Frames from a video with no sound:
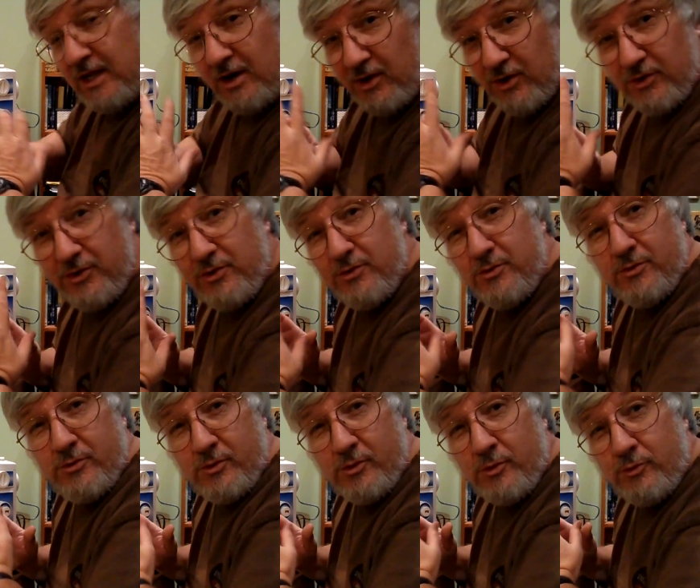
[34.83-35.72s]
And all
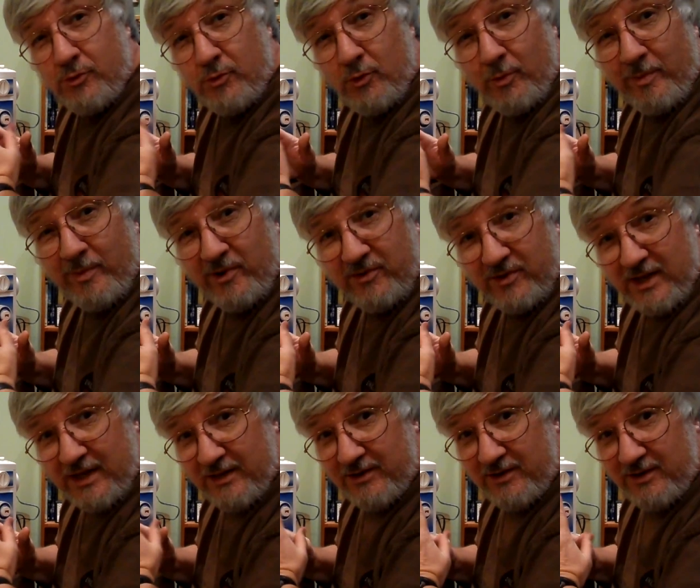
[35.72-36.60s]
you YouTubers
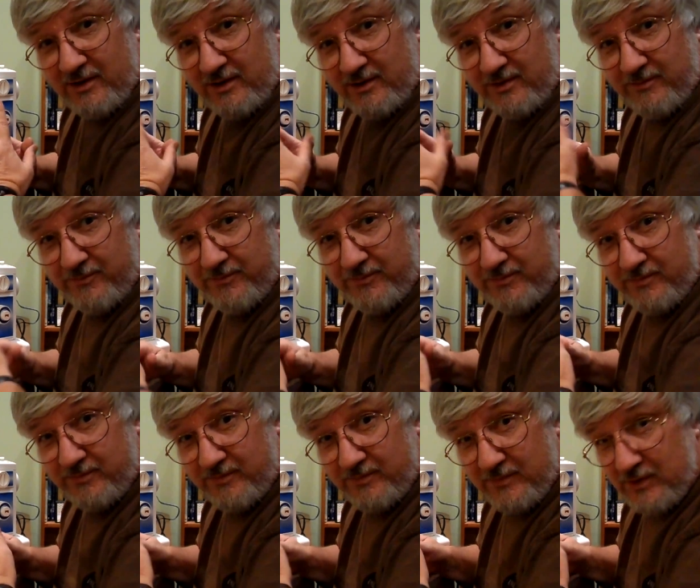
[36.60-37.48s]
out there,
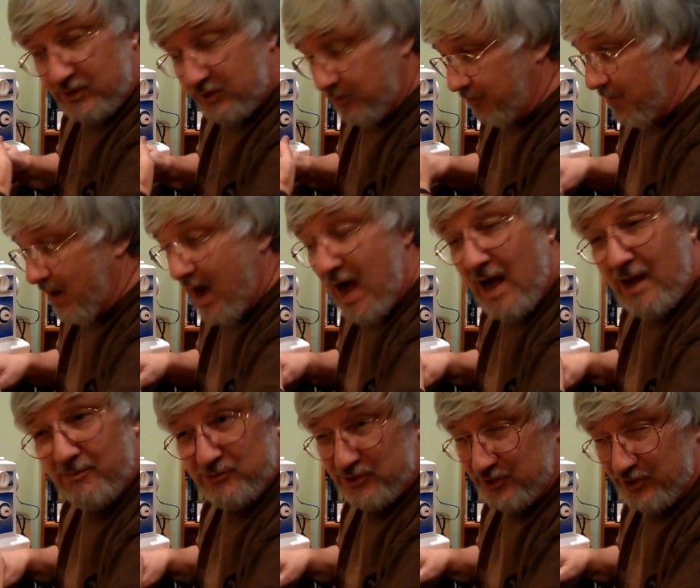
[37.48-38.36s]
your
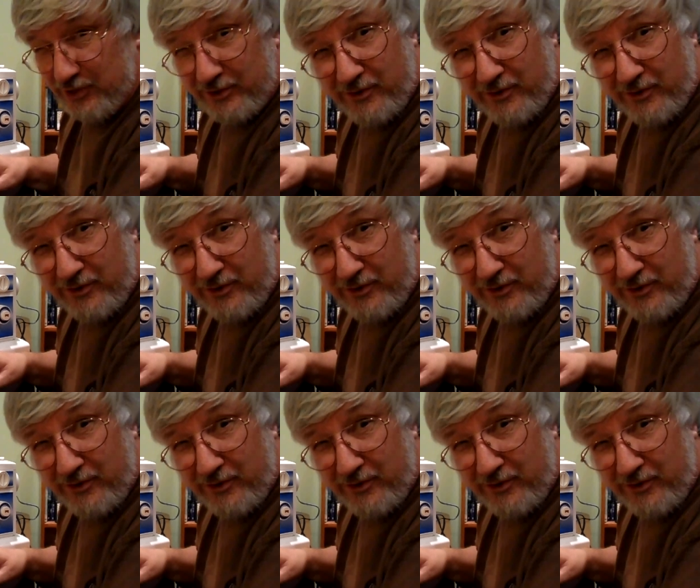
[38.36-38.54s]
moms or your